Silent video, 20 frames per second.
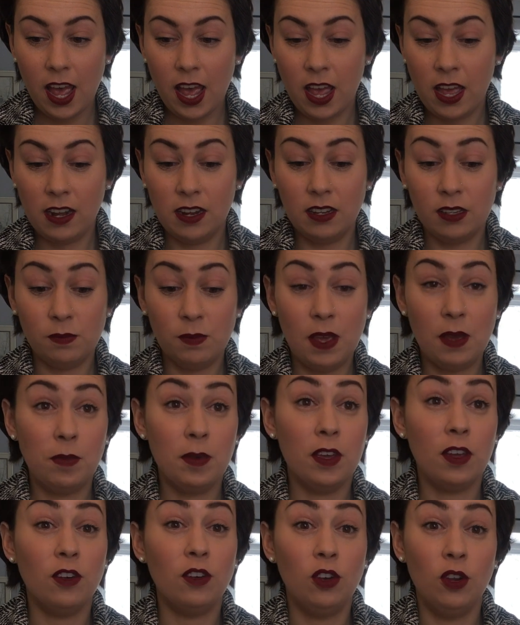and is
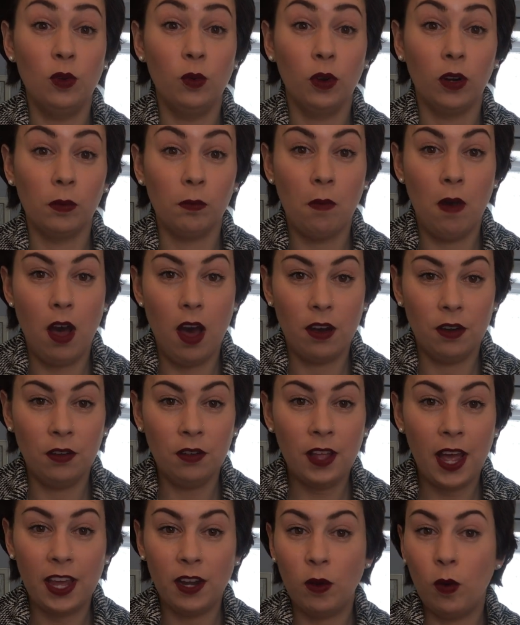maybe a newer
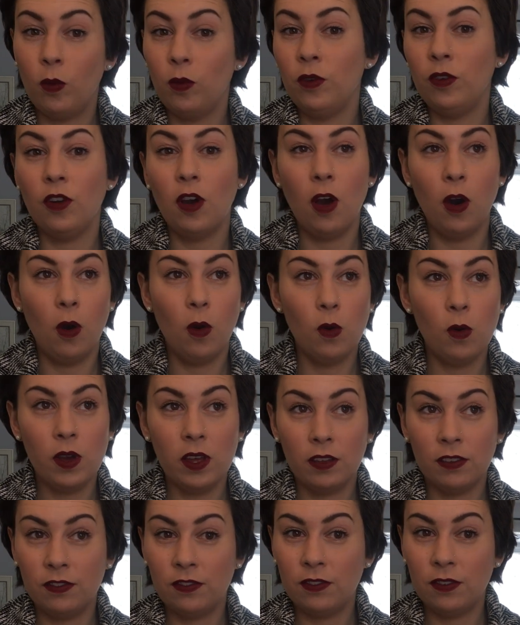model. I don't know
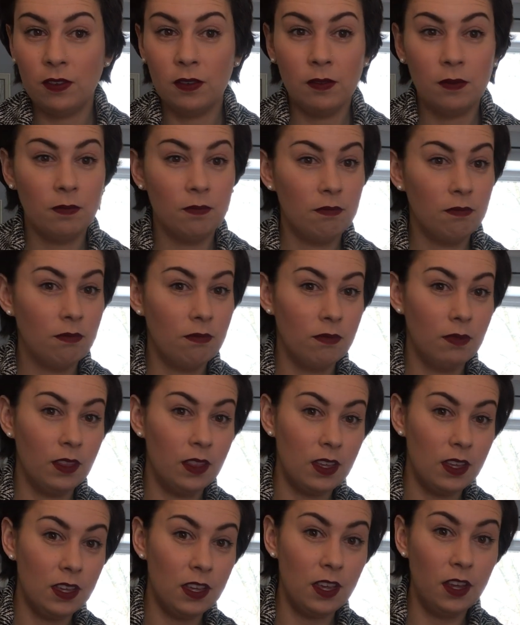if
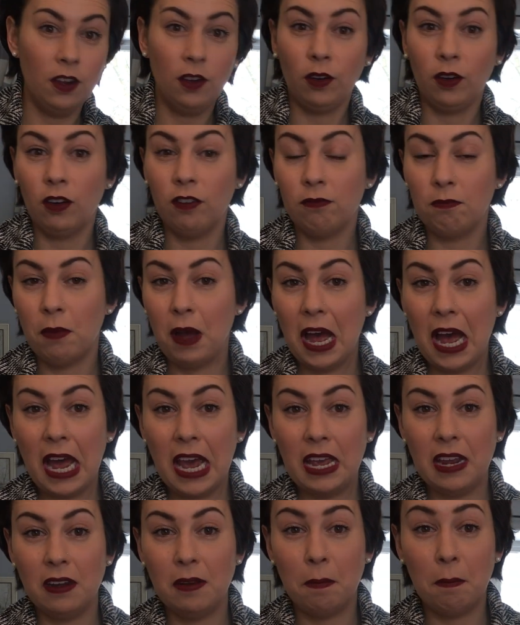the year of
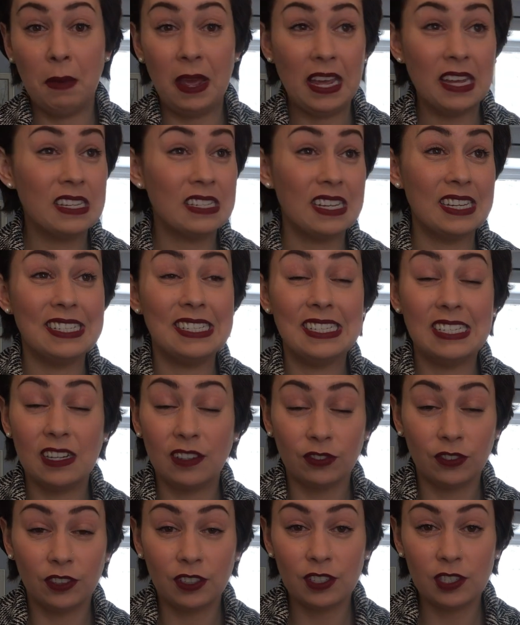mine makes a
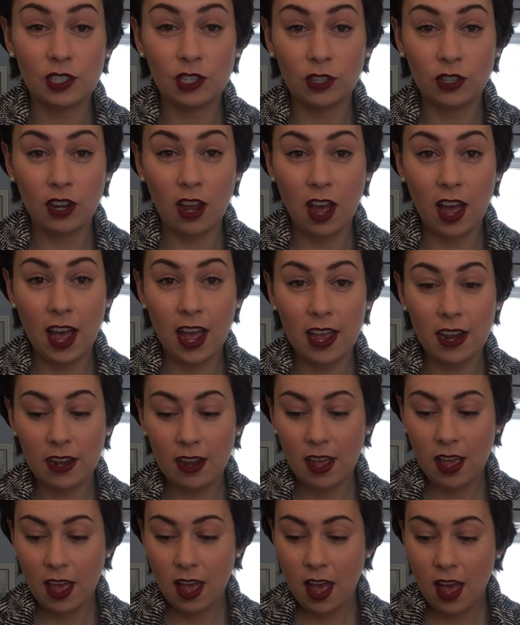difference or not.
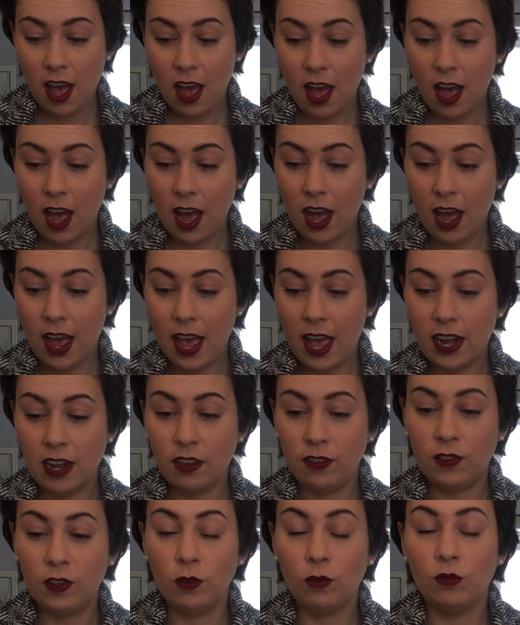And
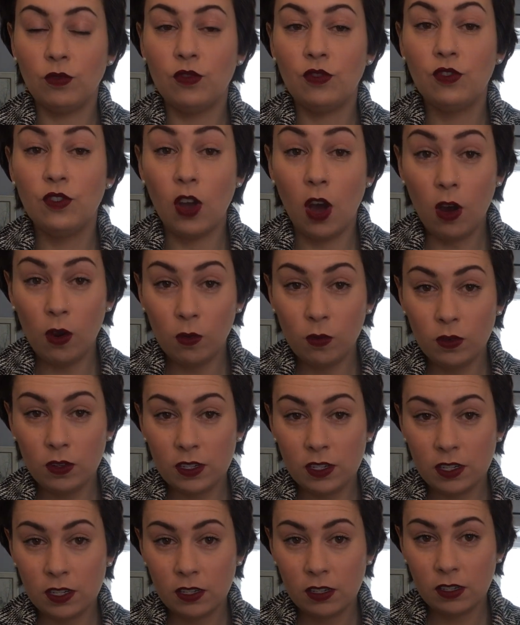if you
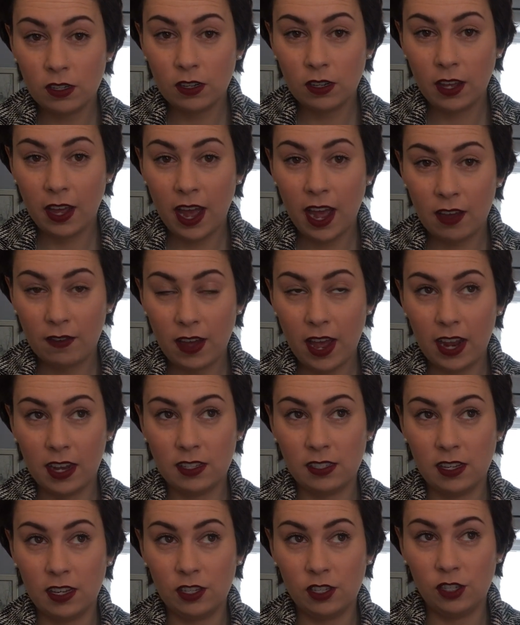don't have
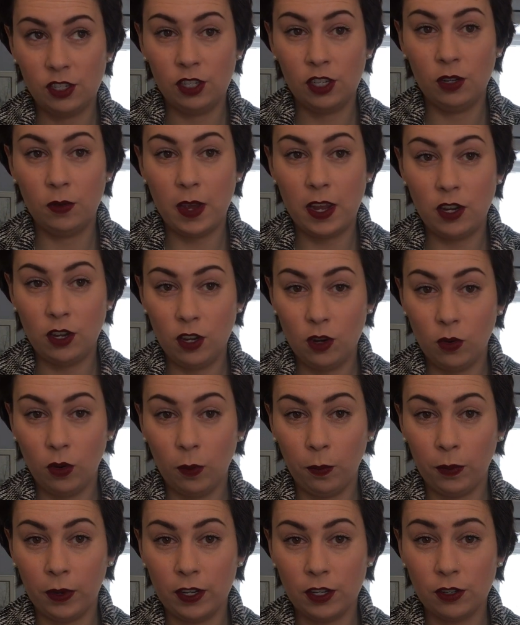access to a newer
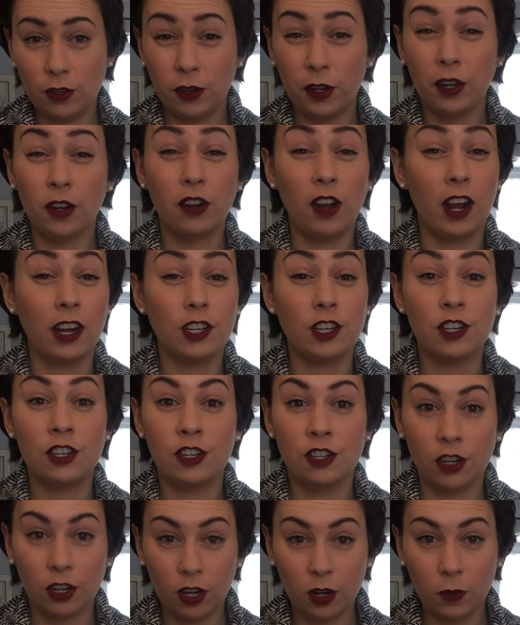printer, or you're not
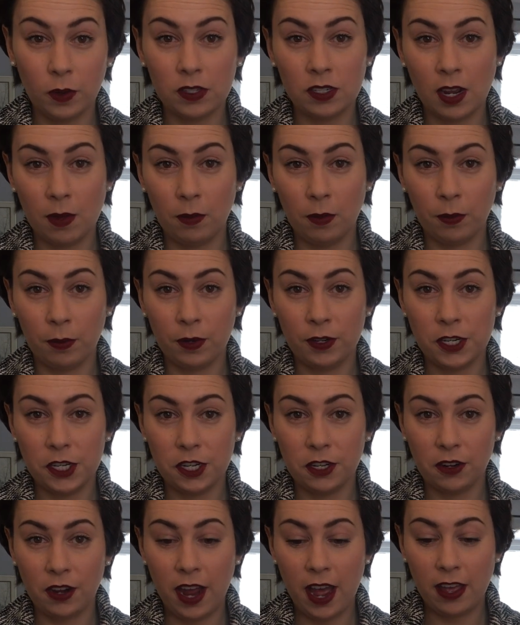sure what type of
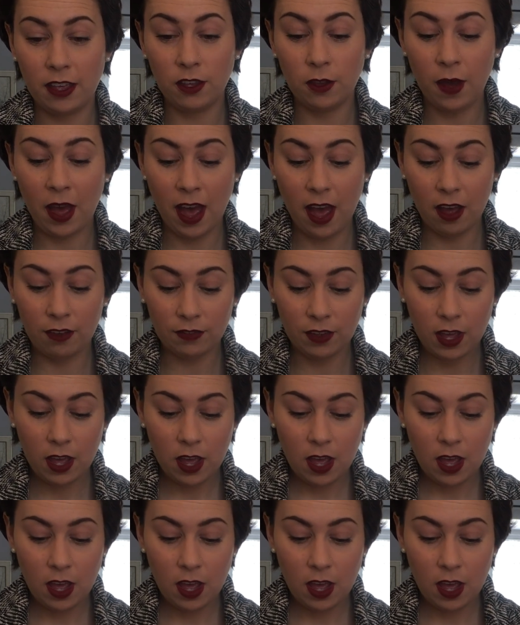printer you have,